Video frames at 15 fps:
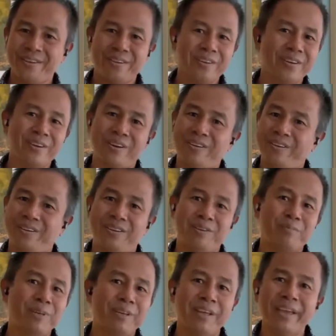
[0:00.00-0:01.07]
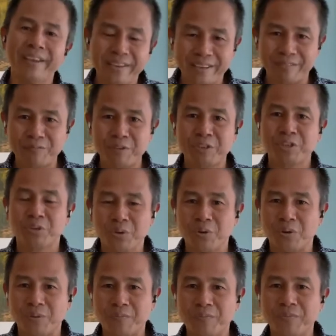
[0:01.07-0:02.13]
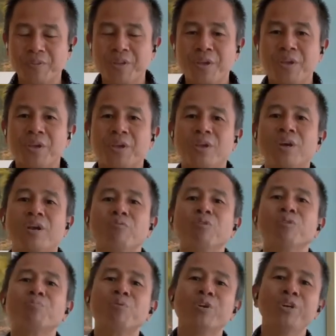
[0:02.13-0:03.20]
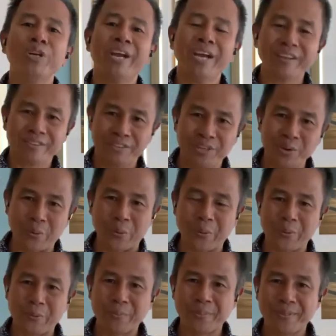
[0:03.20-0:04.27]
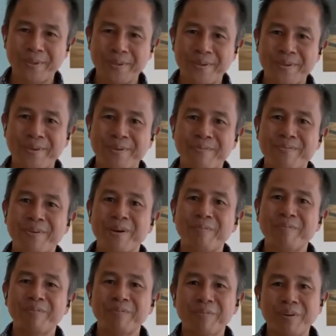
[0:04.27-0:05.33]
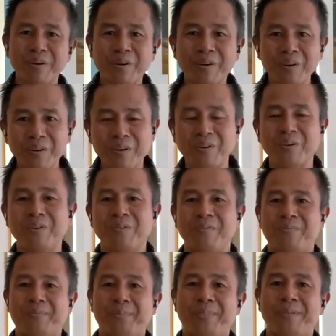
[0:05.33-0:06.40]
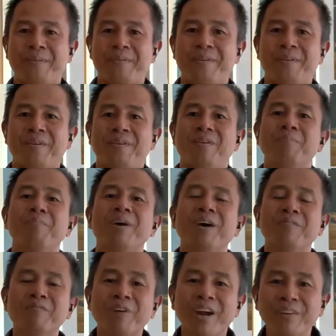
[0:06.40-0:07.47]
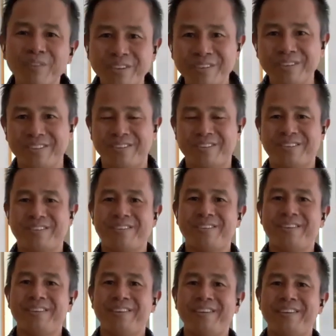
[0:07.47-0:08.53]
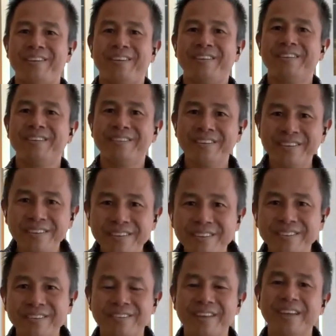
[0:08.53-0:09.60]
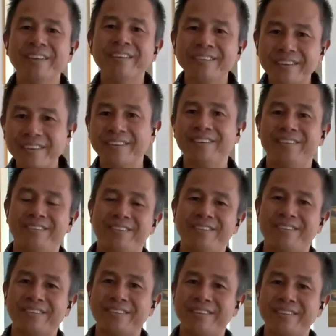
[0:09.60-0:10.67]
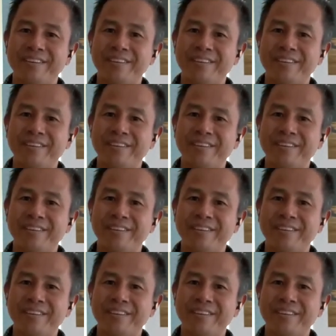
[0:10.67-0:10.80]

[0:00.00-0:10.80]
You're not going to be naked for sure. God will protect you from all bad viruses, diseases, and sicknesses.